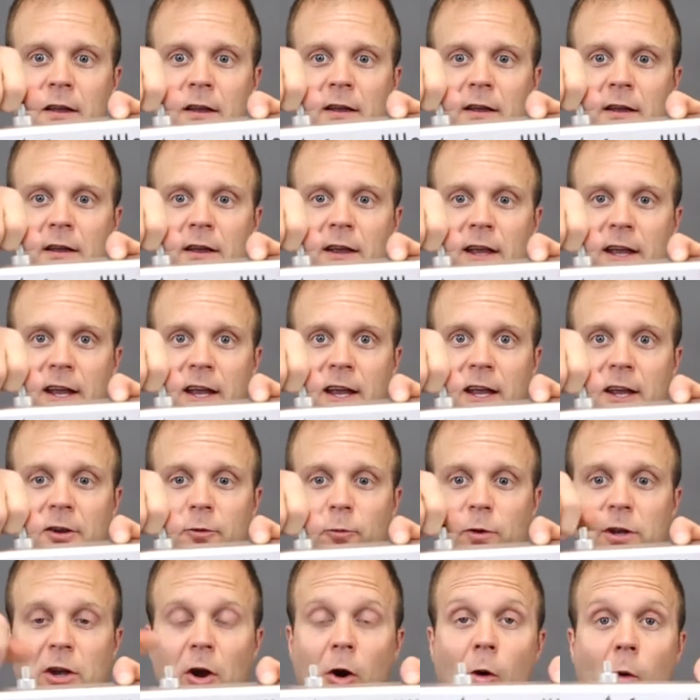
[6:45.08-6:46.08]
And we
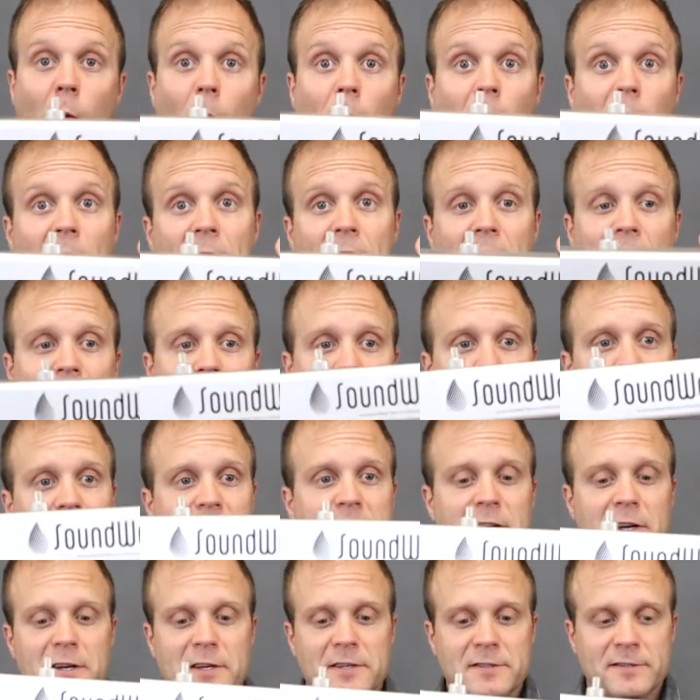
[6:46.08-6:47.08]
don't want that
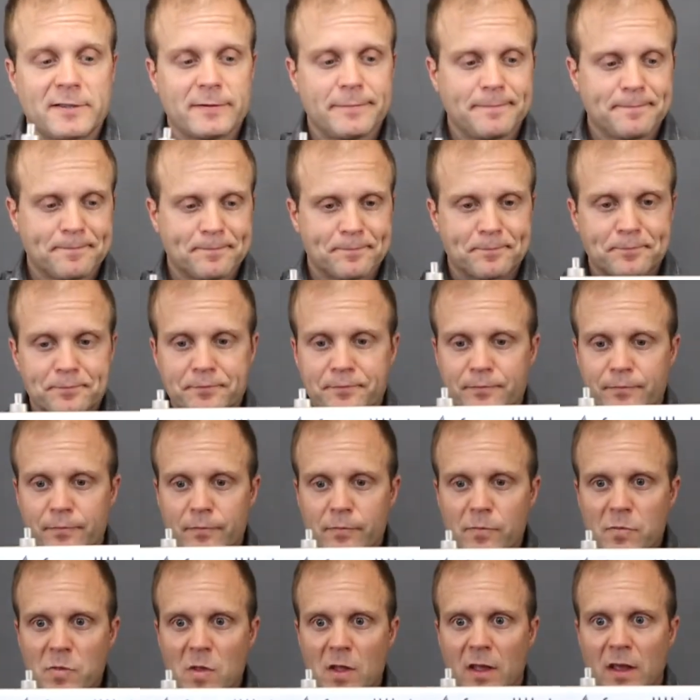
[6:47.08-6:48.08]
because
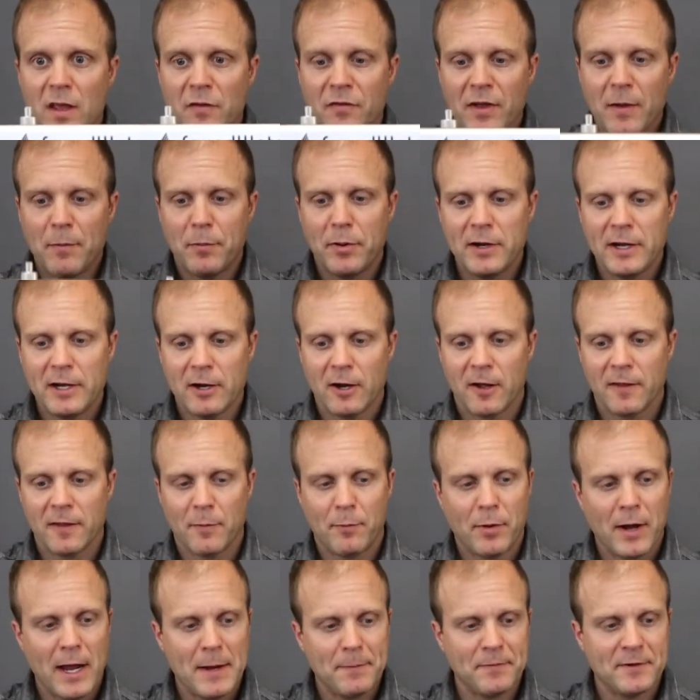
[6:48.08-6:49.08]
if I put it on the
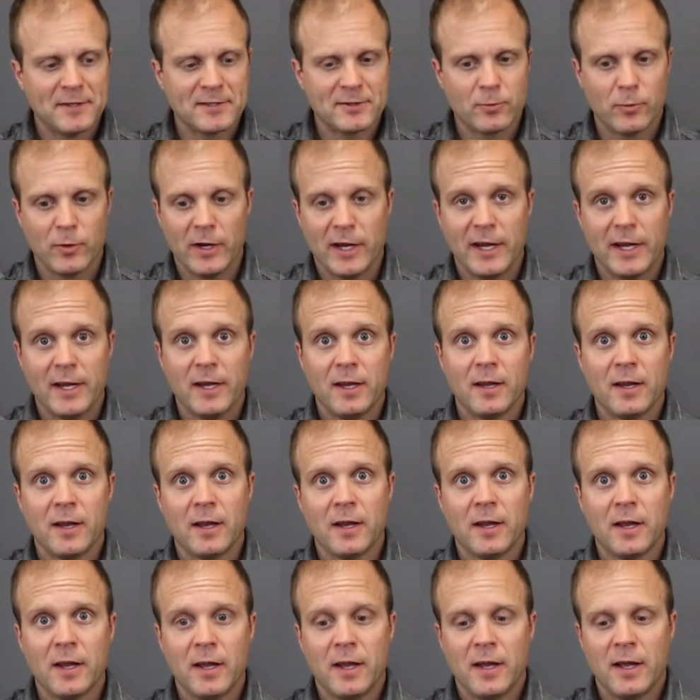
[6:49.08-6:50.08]
pipe this way,
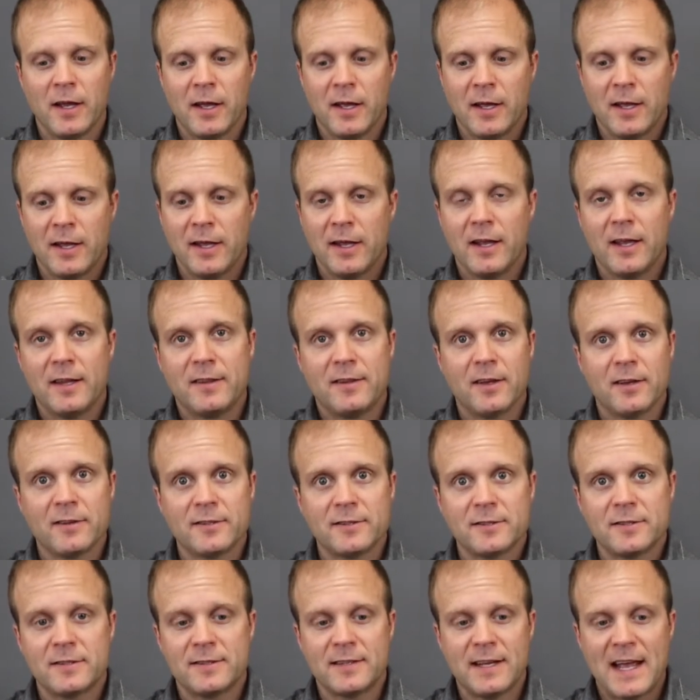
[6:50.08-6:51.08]
it
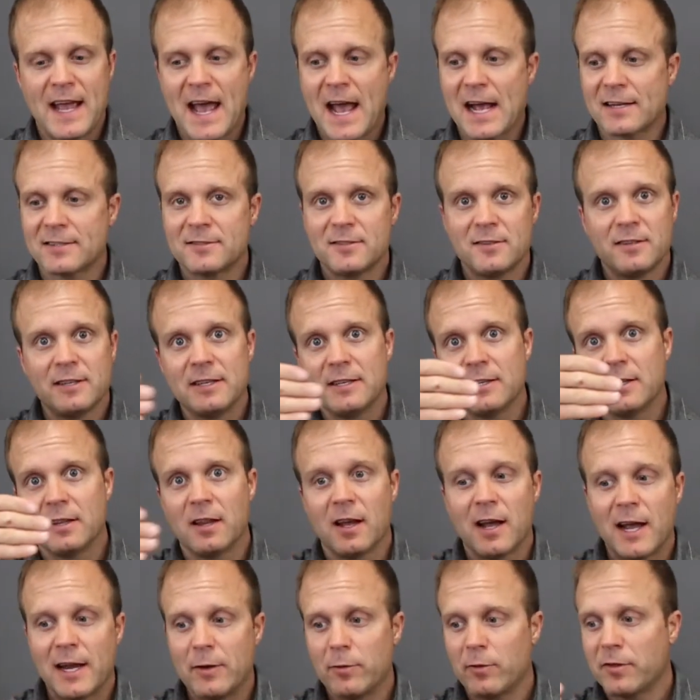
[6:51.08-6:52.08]
doesn't axially
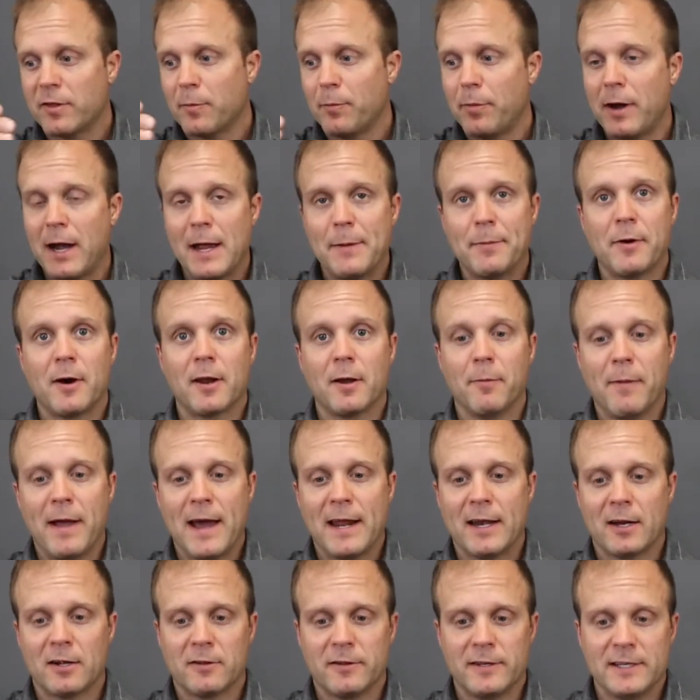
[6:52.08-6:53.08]
align with the pipe
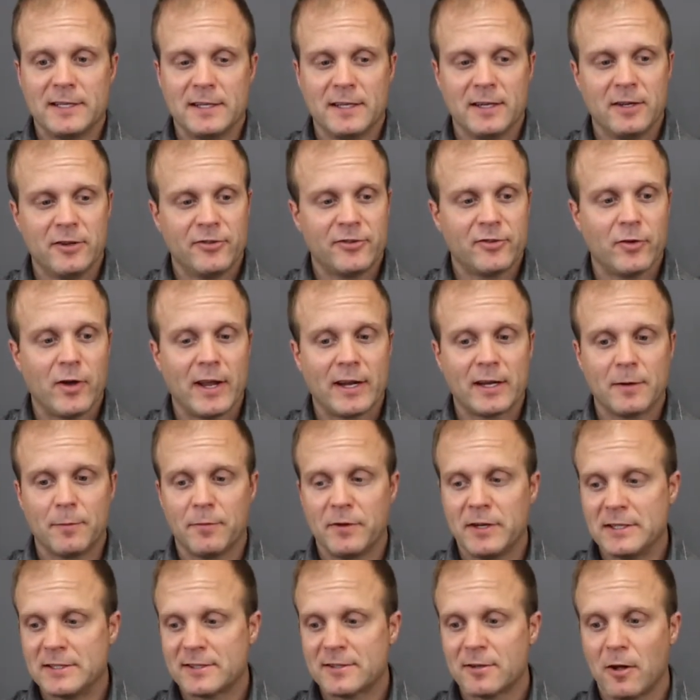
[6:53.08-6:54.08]
automatically. So I can
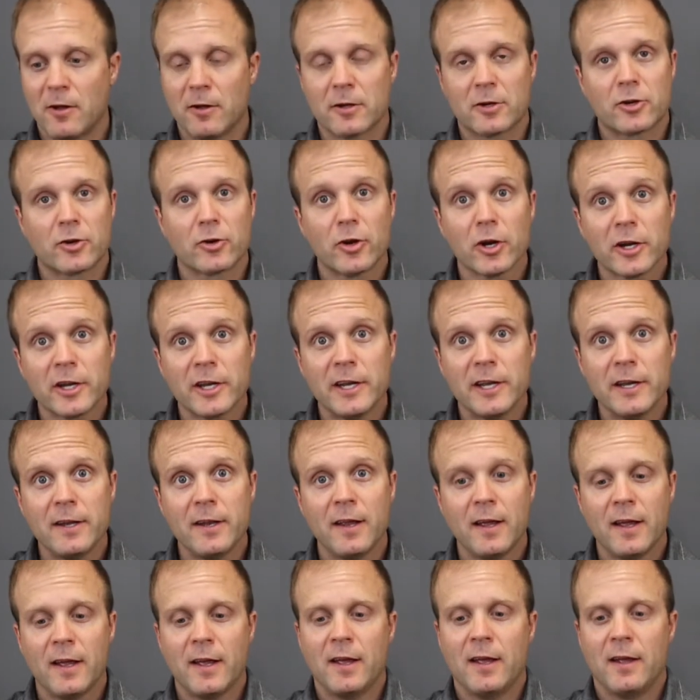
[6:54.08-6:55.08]
install it crooked,
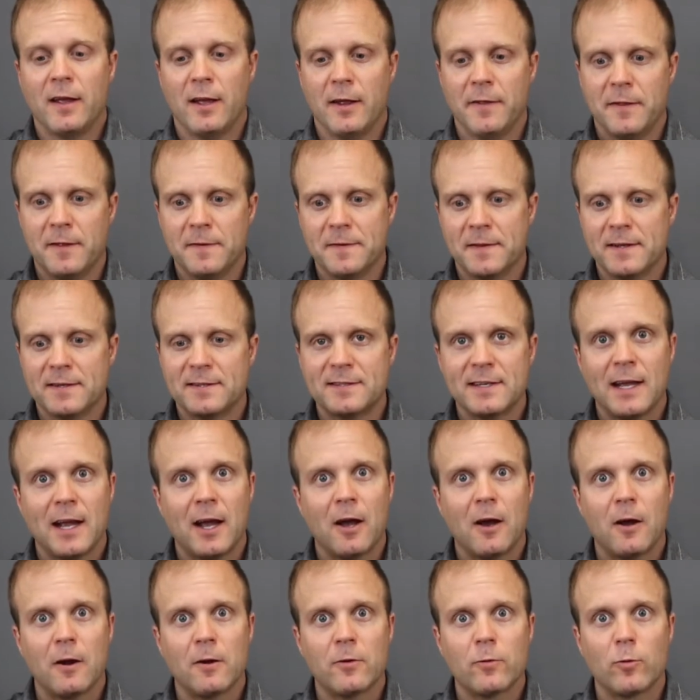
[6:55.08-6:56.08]
and then the
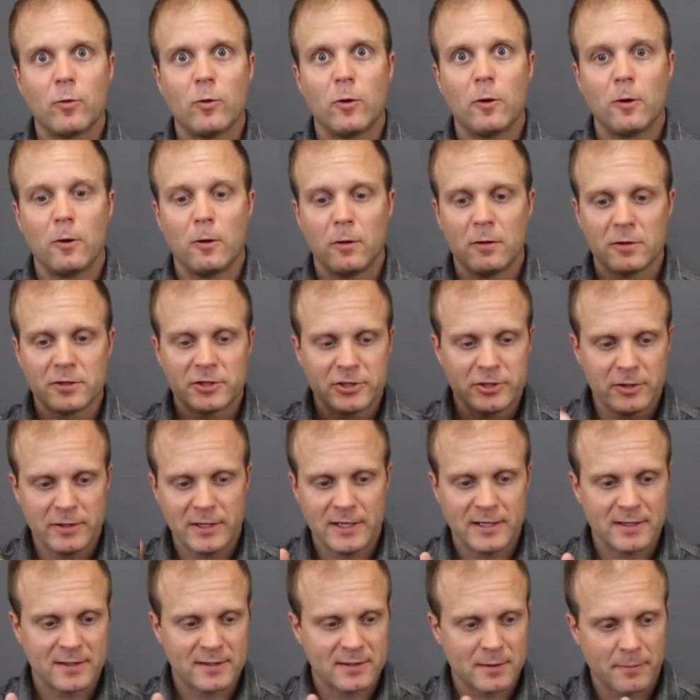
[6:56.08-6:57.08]
sound will shoot
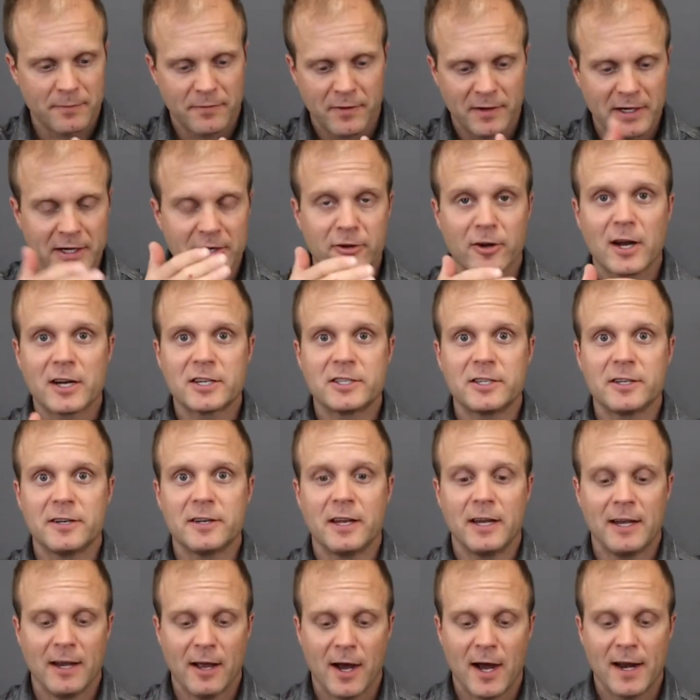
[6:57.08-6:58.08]
in some funny direction and
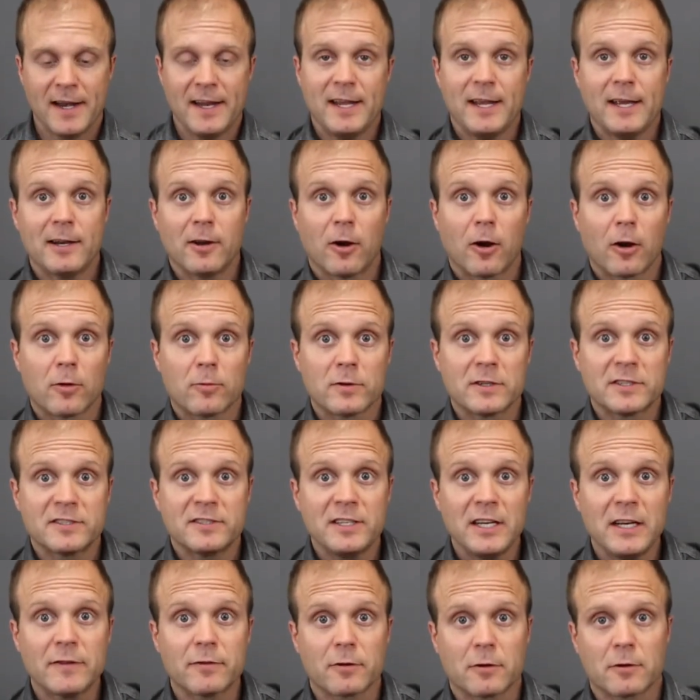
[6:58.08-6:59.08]
not hit our
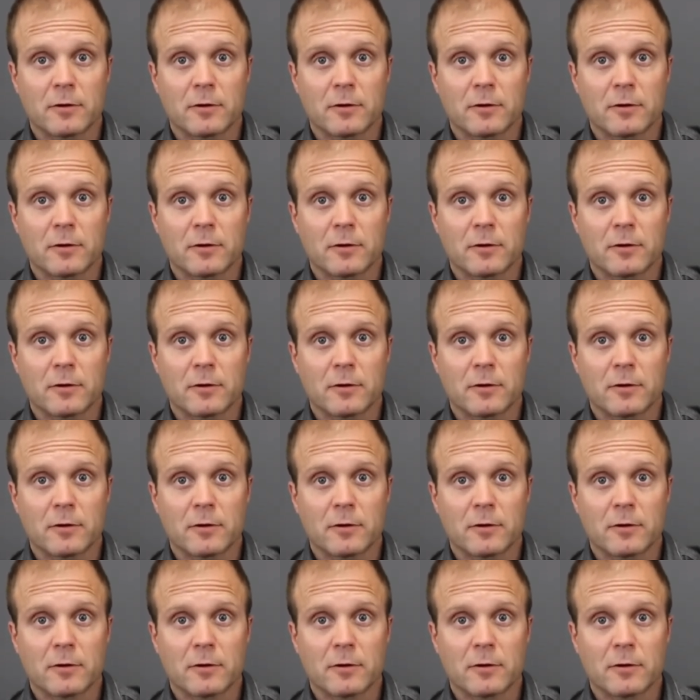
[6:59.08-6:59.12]
receiver.